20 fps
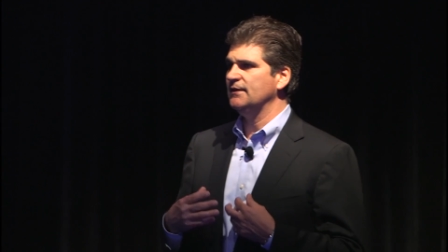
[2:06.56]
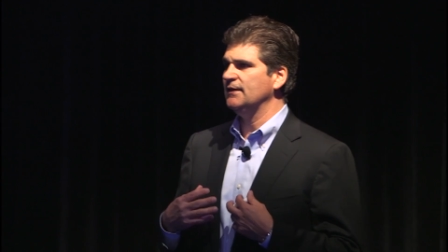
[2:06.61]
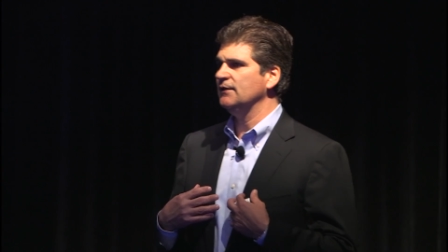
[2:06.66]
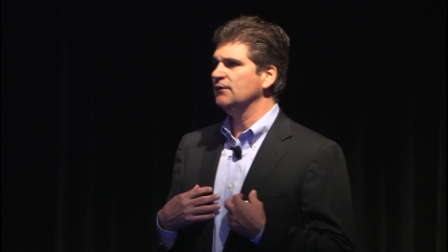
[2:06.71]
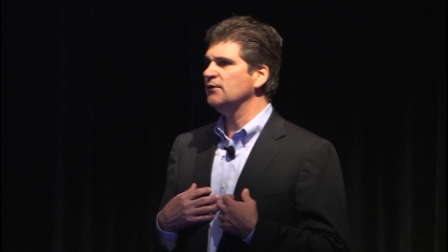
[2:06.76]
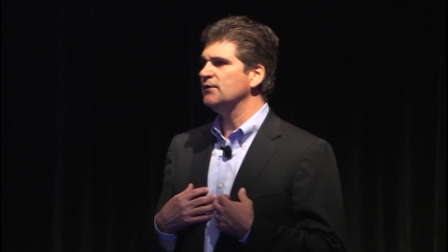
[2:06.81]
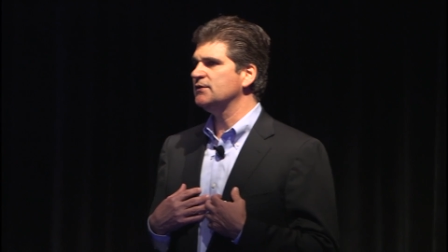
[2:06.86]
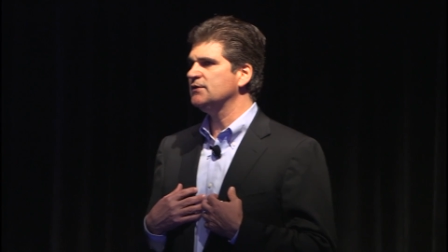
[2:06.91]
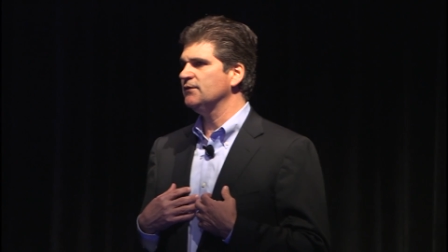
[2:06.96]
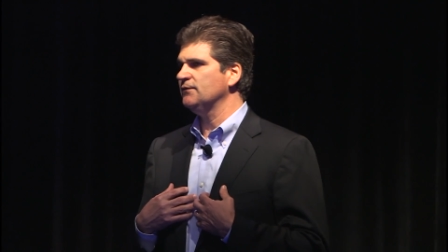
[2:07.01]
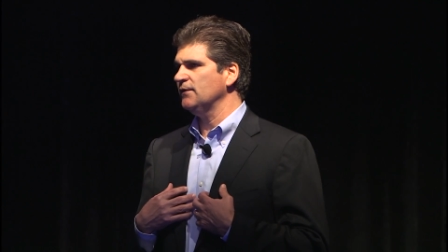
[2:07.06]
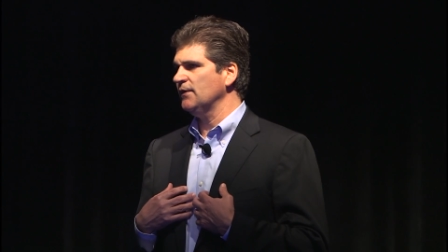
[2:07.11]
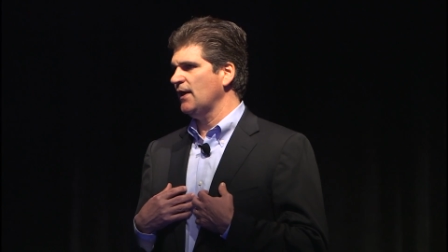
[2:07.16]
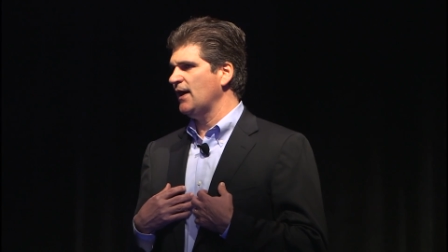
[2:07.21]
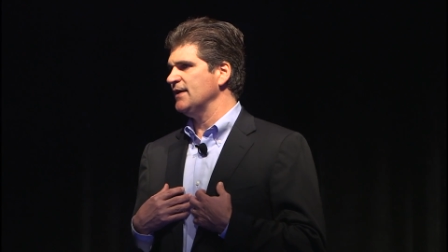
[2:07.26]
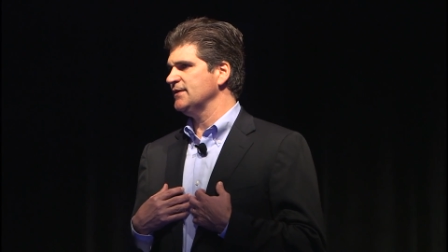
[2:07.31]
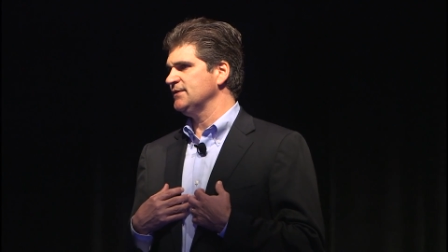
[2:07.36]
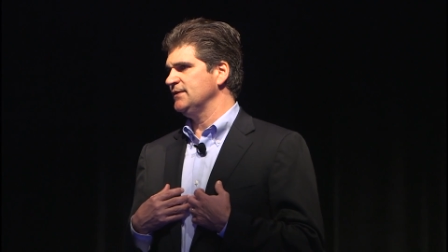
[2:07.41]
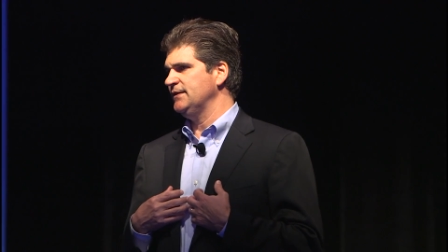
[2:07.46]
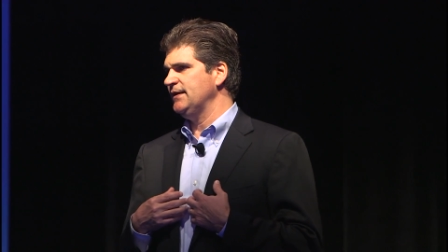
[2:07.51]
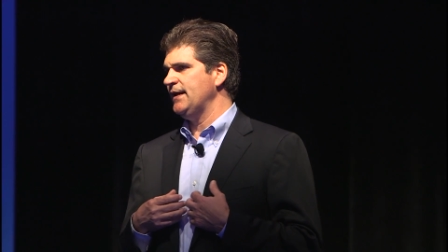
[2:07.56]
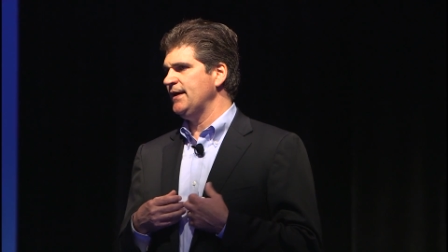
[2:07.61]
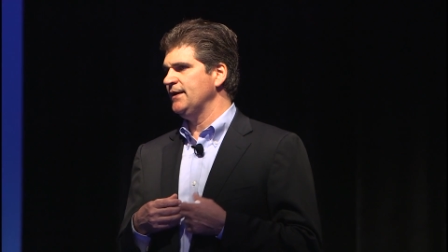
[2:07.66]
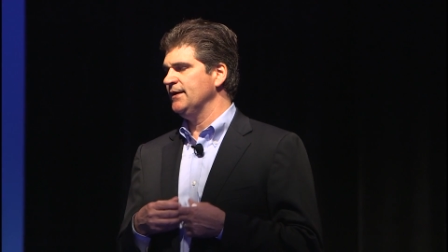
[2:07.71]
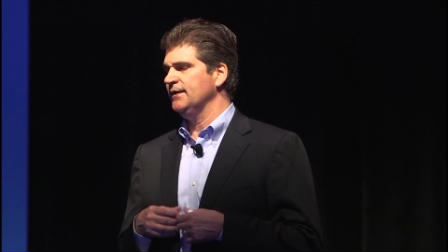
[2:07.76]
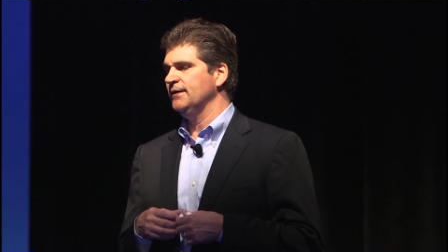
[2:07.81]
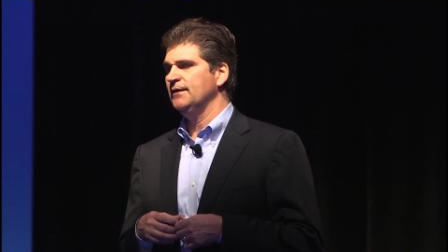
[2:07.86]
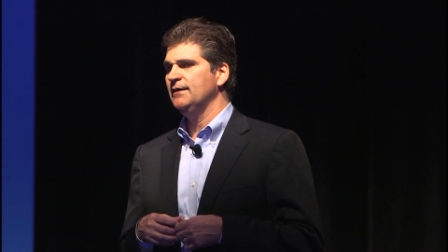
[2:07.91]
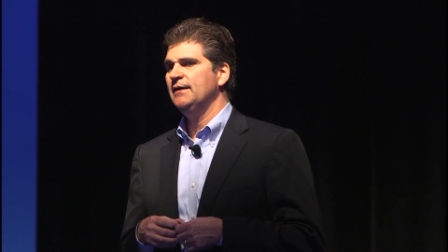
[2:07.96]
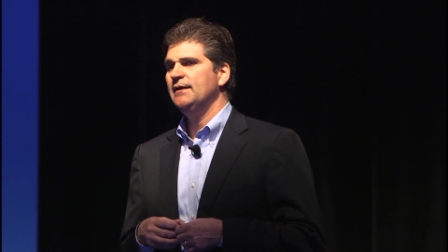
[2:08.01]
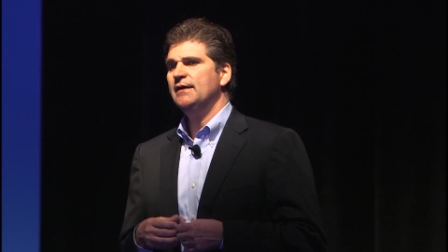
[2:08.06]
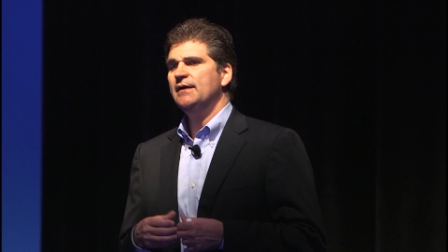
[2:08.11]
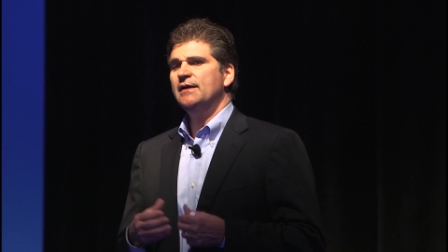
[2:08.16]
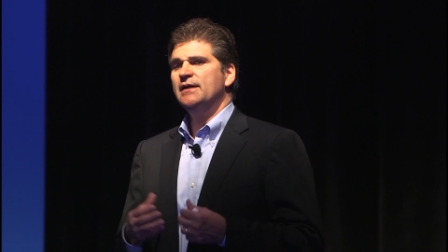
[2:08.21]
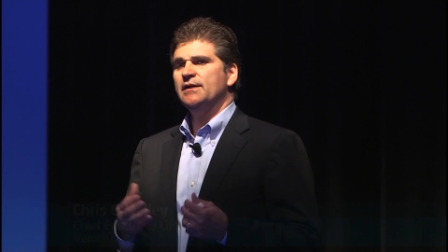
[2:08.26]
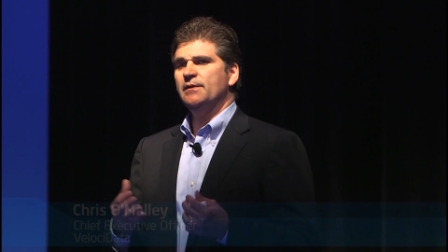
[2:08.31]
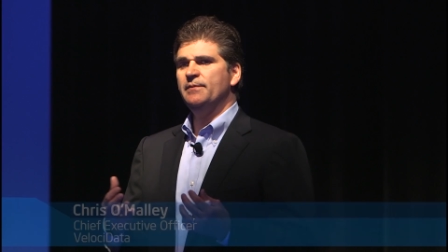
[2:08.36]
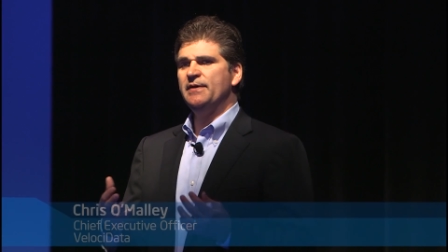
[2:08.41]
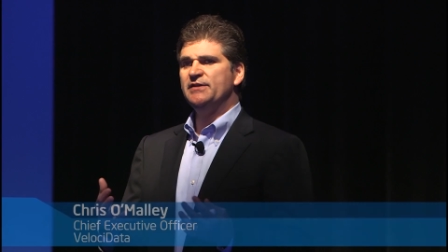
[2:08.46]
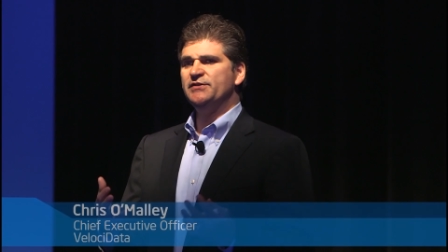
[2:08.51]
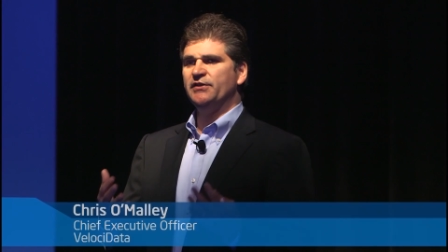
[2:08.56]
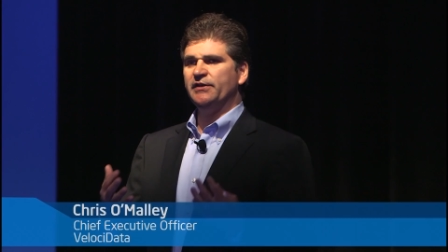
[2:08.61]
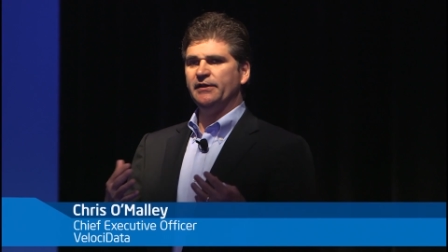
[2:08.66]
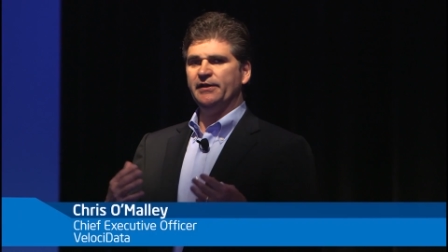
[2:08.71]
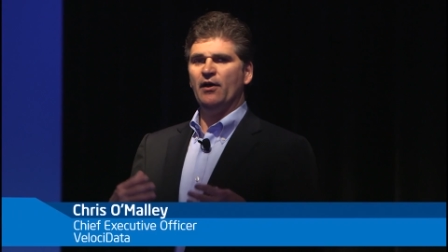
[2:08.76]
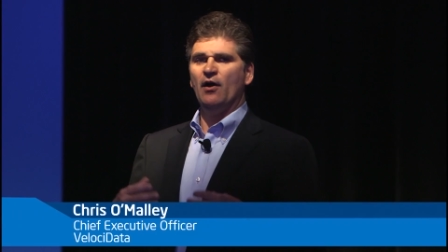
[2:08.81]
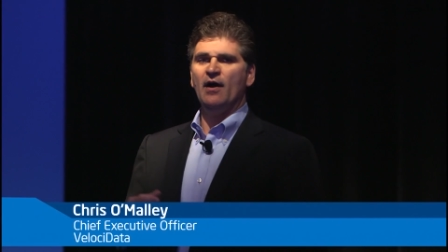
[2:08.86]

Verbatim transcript: And they look to Velocidata to basically